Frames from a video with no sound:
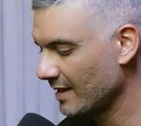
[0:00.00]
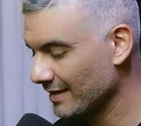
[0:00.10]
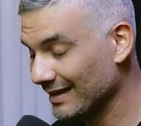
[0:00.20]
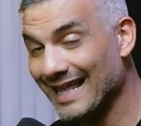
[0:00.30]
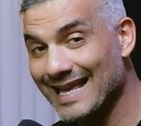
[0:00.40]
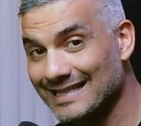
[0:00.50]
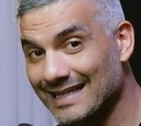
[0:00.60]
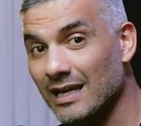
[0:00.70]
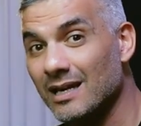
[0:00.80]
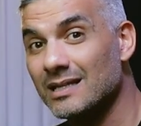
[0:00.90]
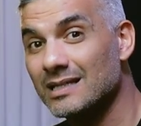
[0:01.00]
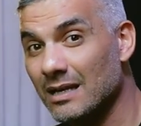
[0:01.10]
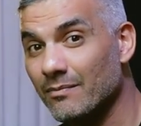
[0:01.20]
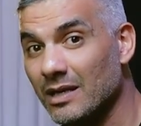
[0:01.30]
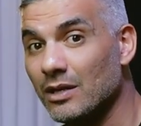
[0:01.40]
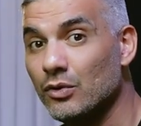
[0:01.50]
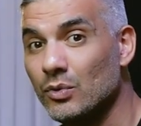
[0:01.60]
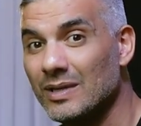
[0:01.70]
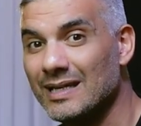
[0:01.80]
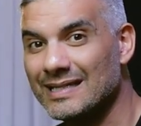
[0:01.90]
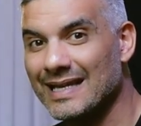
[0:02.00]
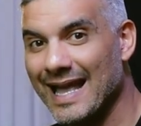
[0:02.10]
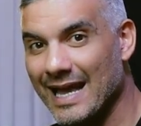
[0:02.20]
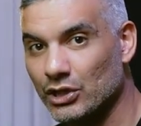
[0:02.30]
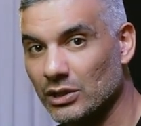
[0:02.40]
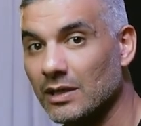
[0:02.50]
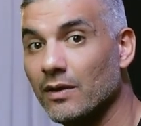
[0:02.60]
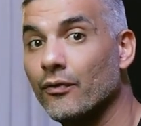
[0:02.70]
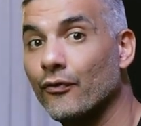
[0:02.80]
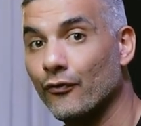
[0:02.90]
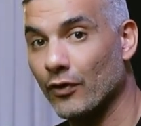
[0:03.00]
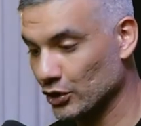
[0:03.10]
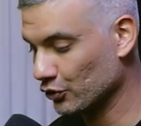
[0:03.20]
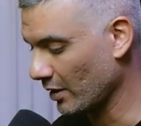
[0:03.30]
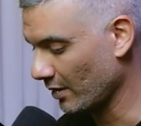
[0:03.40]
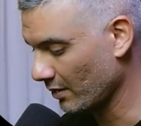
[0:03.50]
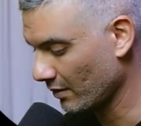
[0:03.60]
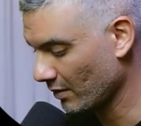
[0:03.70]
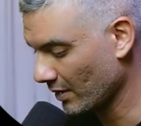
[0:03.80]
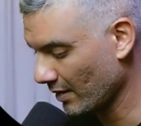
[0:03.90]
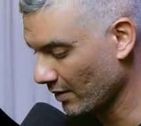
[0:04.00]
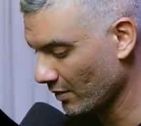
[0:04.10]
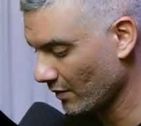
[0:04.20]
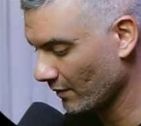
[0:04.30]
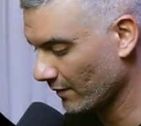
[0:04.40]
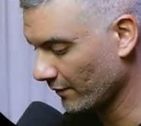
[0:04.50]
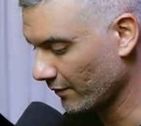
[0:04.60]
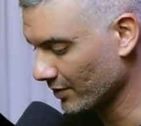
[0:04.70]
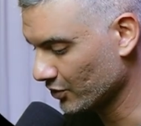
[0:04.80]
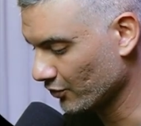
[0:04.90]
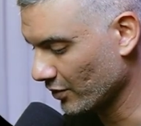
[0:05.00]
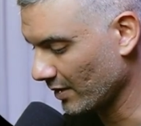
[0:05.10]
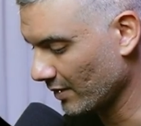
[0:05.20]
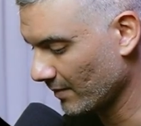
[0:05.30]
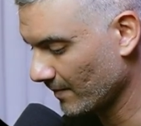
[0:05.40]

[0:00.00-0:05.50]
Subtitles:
And then lastly, somebody who is actually frustrated. Okay. Frustrated.